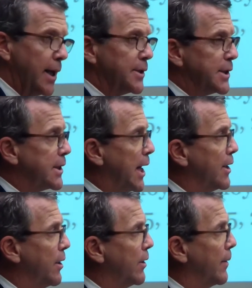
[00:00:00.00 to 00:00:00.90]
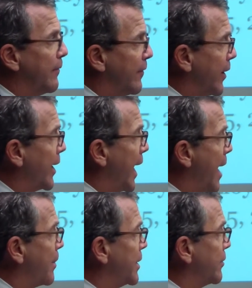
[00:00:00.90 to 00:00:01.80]
As a side note, I'm very
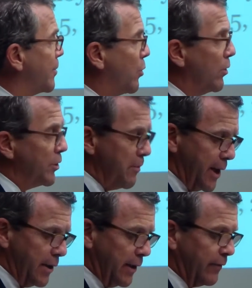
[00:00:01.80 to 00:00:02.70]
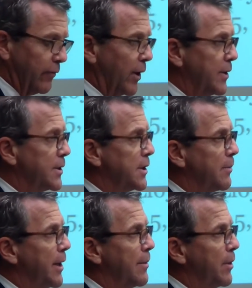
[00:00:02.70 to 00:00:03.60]
happy to report, you may have read this in
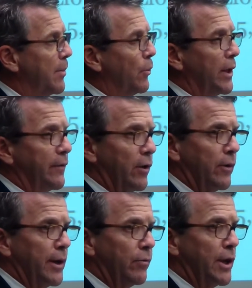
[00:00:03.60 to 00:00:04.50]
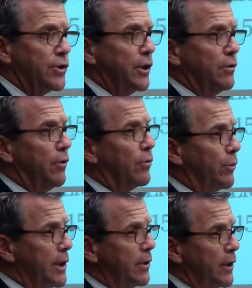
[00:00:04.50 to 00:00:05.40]
the paper, but we have already reached a new
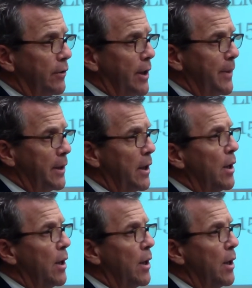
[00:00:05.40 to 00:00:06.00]
3-year agreement